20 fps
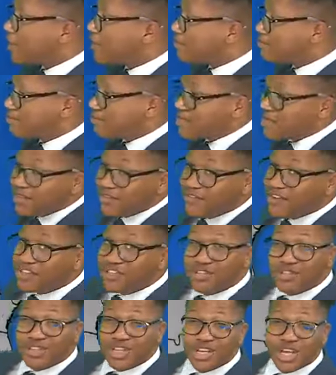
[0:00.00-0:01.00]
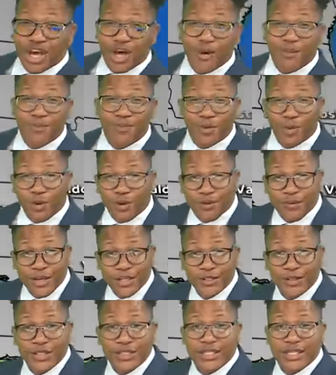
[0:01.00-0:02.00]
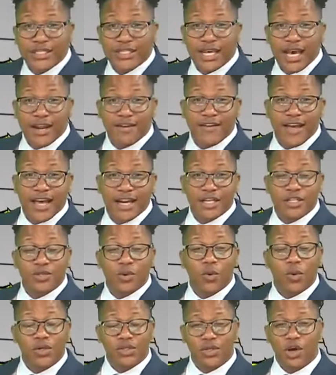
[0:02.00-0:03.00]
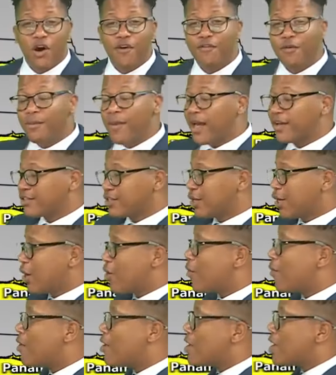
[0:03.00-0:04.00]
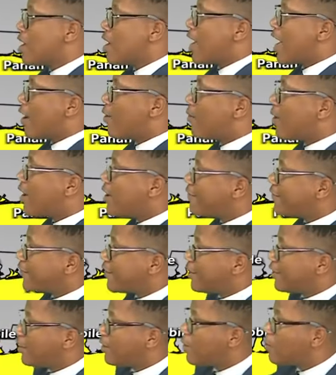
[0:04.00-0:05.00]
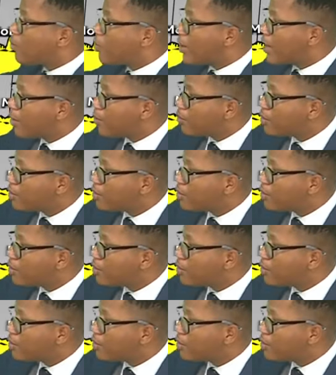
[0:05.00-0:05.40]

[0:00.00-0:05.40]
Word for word: it eventually go? Well, as you can see, it's kind of headed towards the Gulf of Mexico. However, where